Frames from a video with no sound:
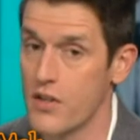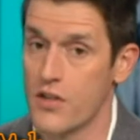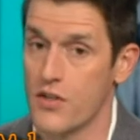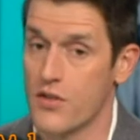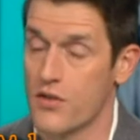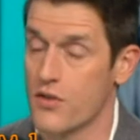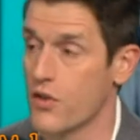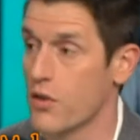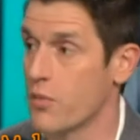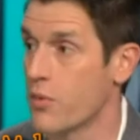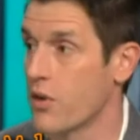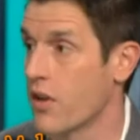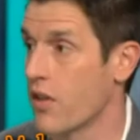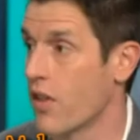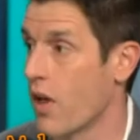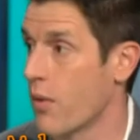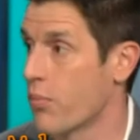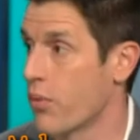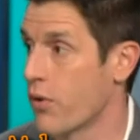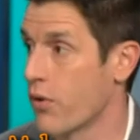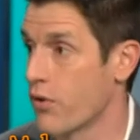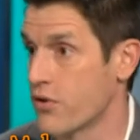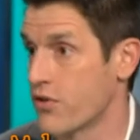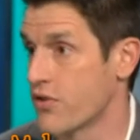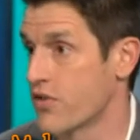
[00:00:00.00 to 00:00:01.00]
distributing that
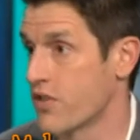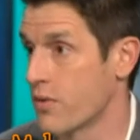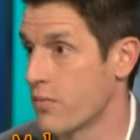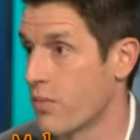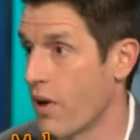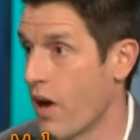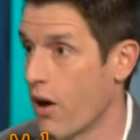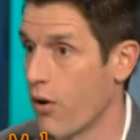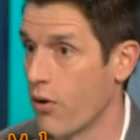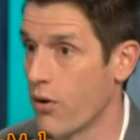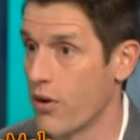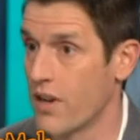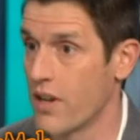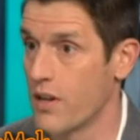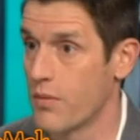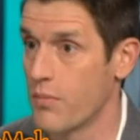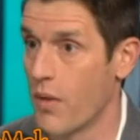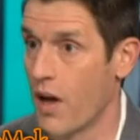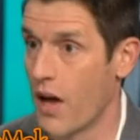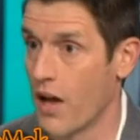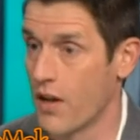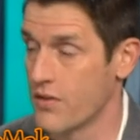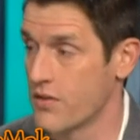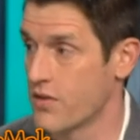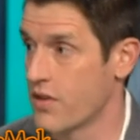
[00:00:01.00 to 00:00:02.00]
purchasing power en
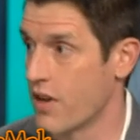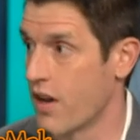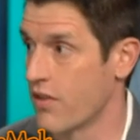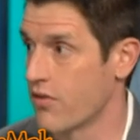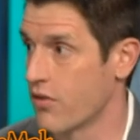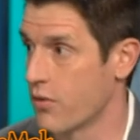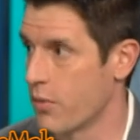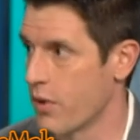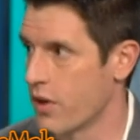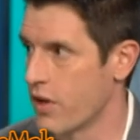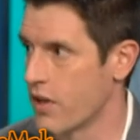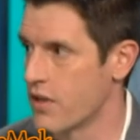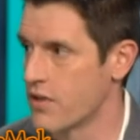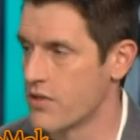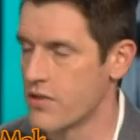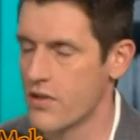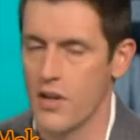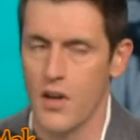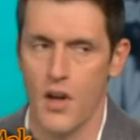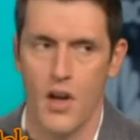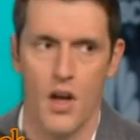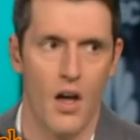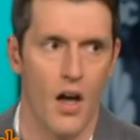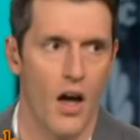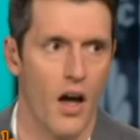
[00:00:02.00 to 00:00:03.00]
masse to everybody's
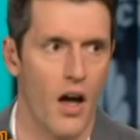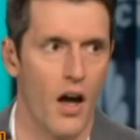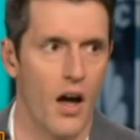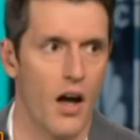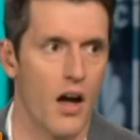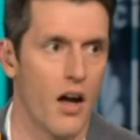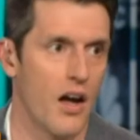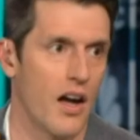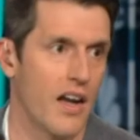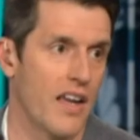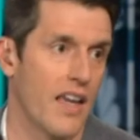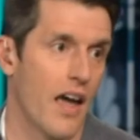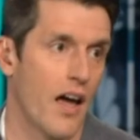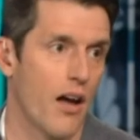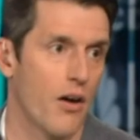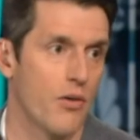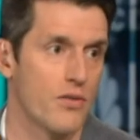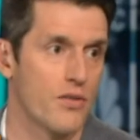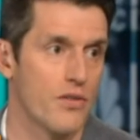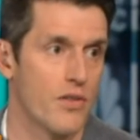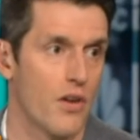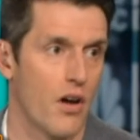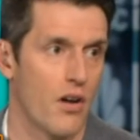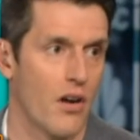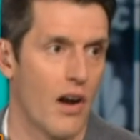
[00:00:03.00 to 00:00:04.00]

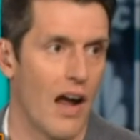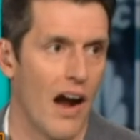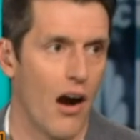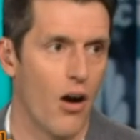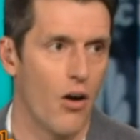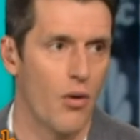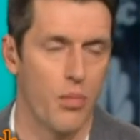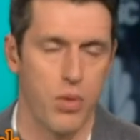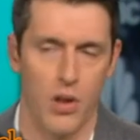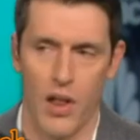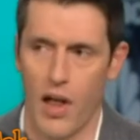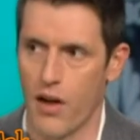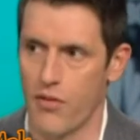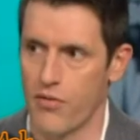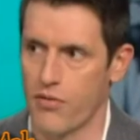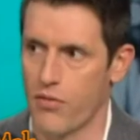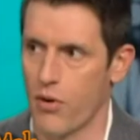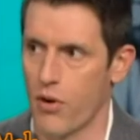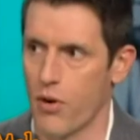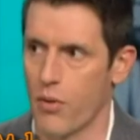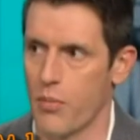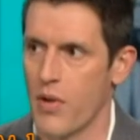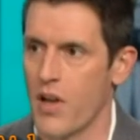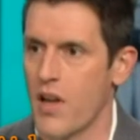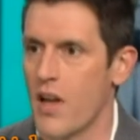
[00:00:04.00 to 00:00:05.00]
accounts on our
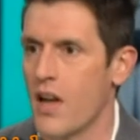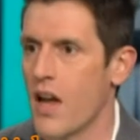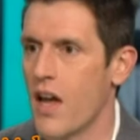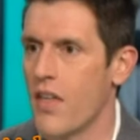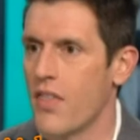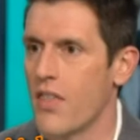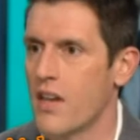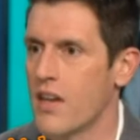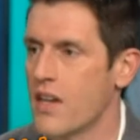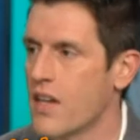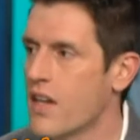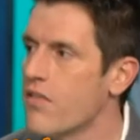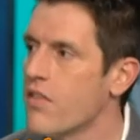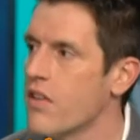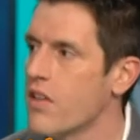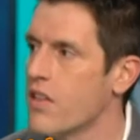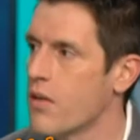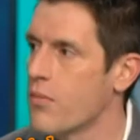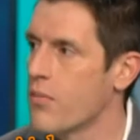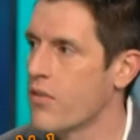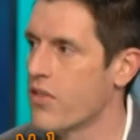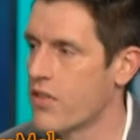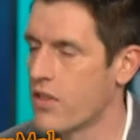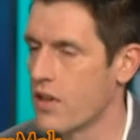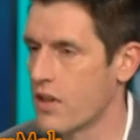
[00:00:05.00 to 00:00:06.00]
platform, and then giving
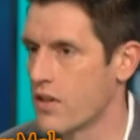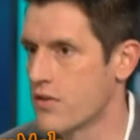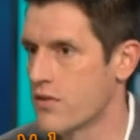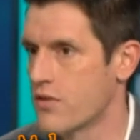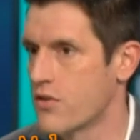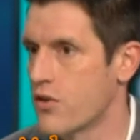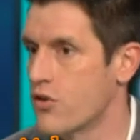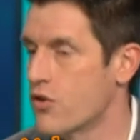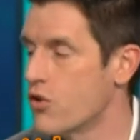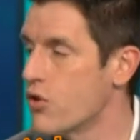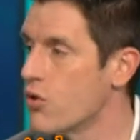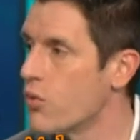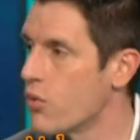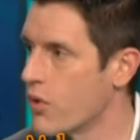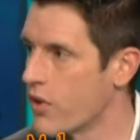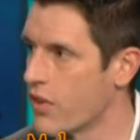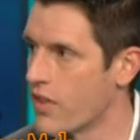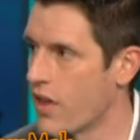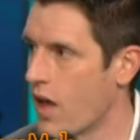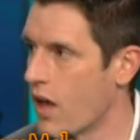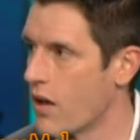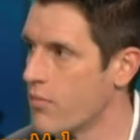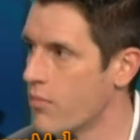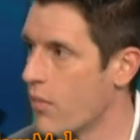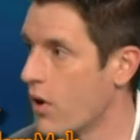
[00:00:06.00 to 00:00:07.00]
them things to do with
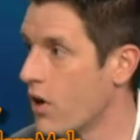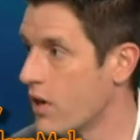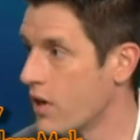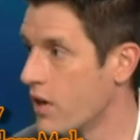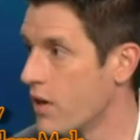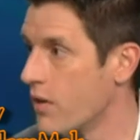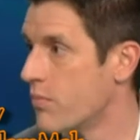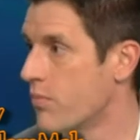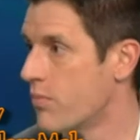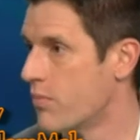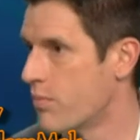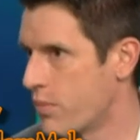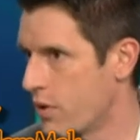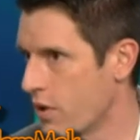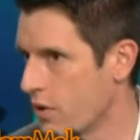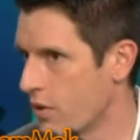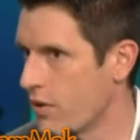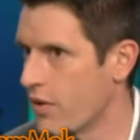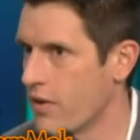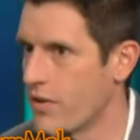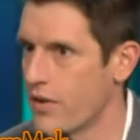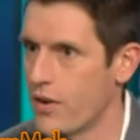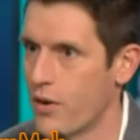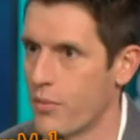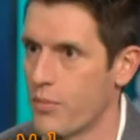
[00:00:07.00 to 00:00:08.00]
that money.
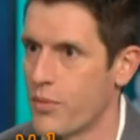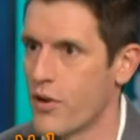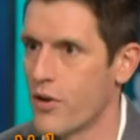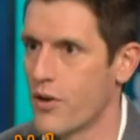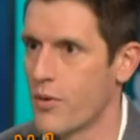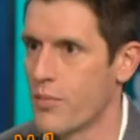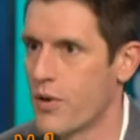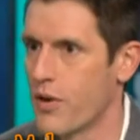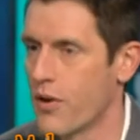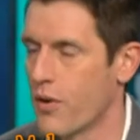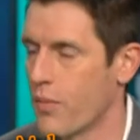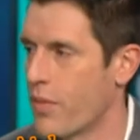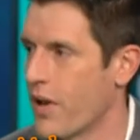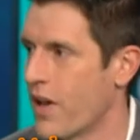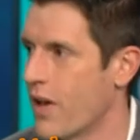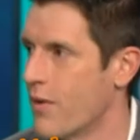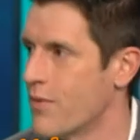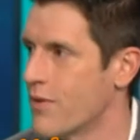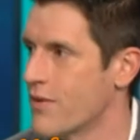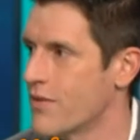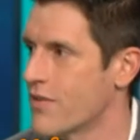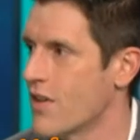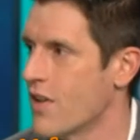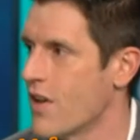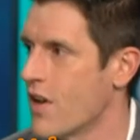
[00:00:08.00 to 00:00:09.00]
Peer-to-peer
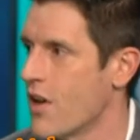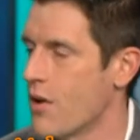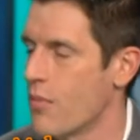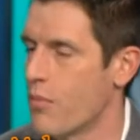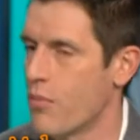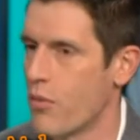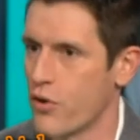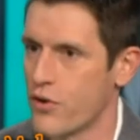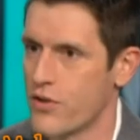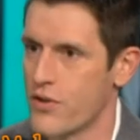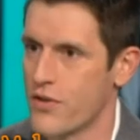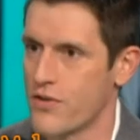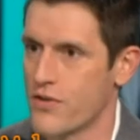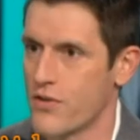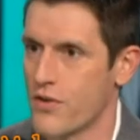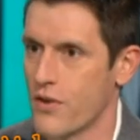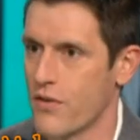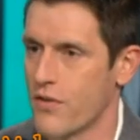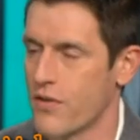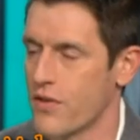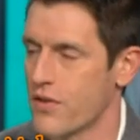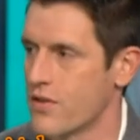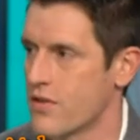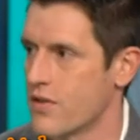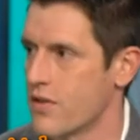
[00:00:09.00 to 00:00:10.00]
payments, merchant
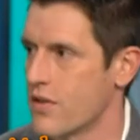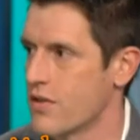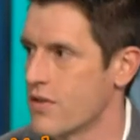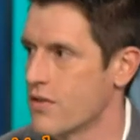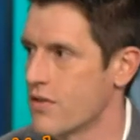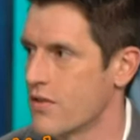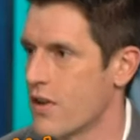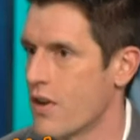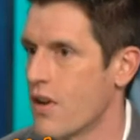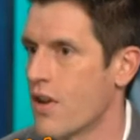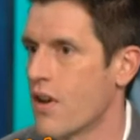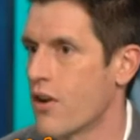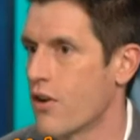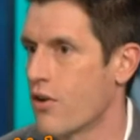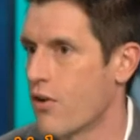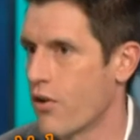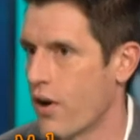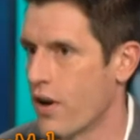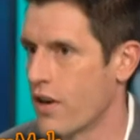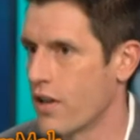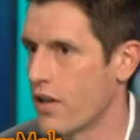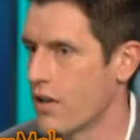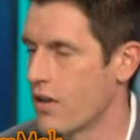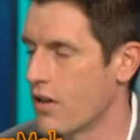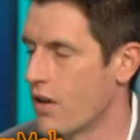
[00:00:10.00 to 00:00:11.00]
services,
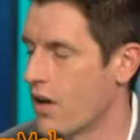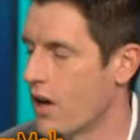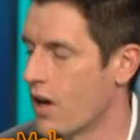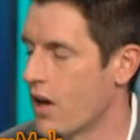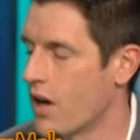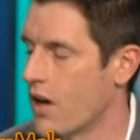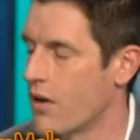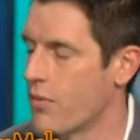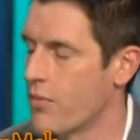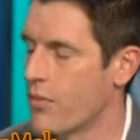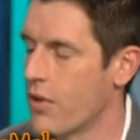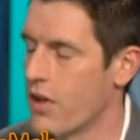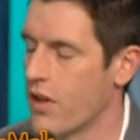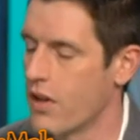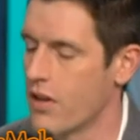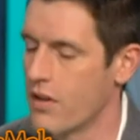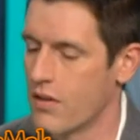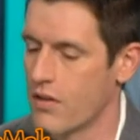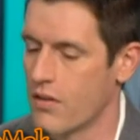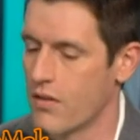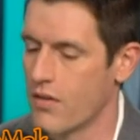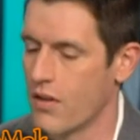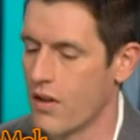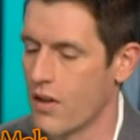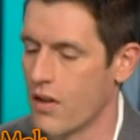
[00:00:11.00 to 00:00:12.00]
credit,
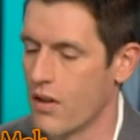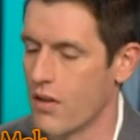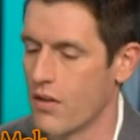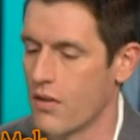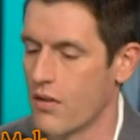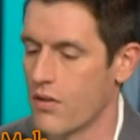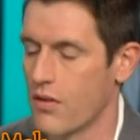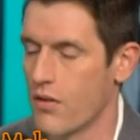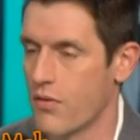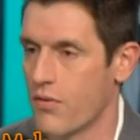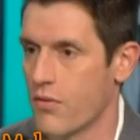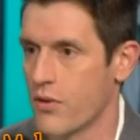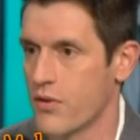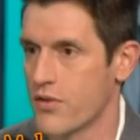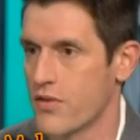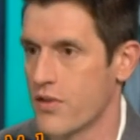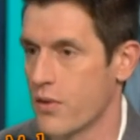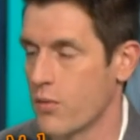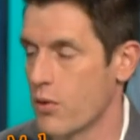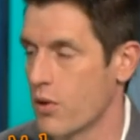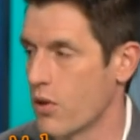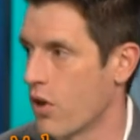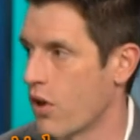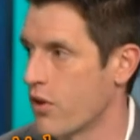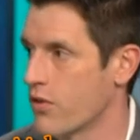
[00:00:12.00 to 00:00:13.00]
and the first thing
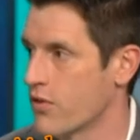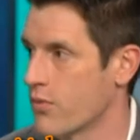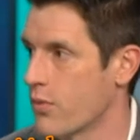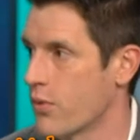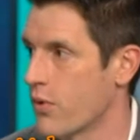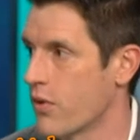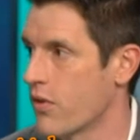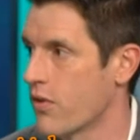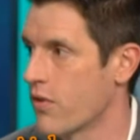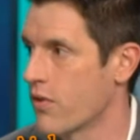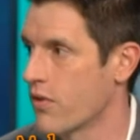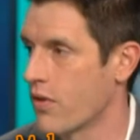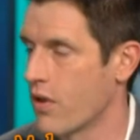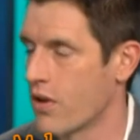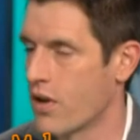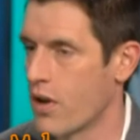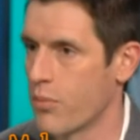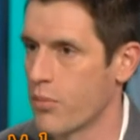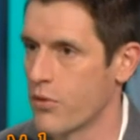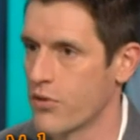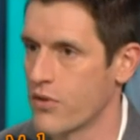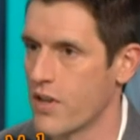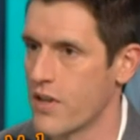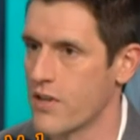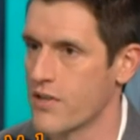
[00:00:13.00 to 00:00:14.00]
we launched with a
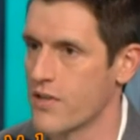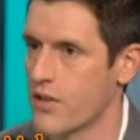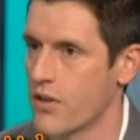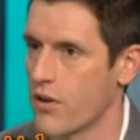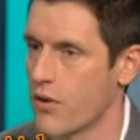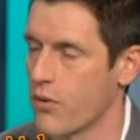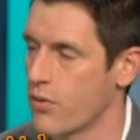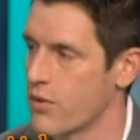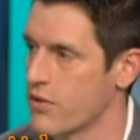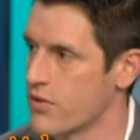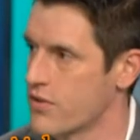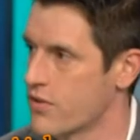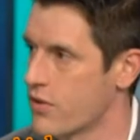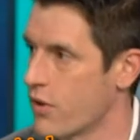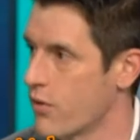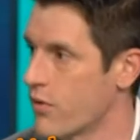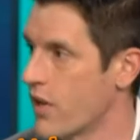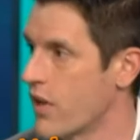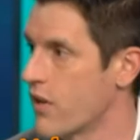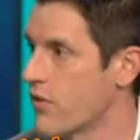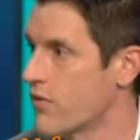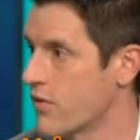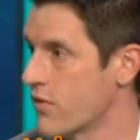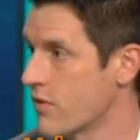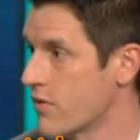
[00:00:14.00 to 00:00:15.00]
couple days ago was
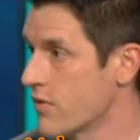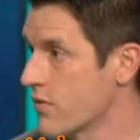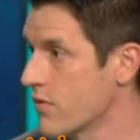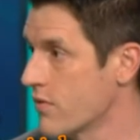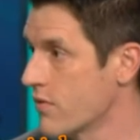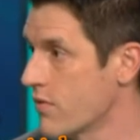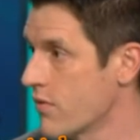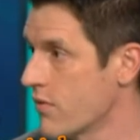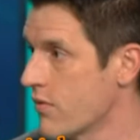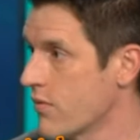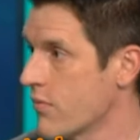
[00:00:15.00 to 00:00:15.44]
donations.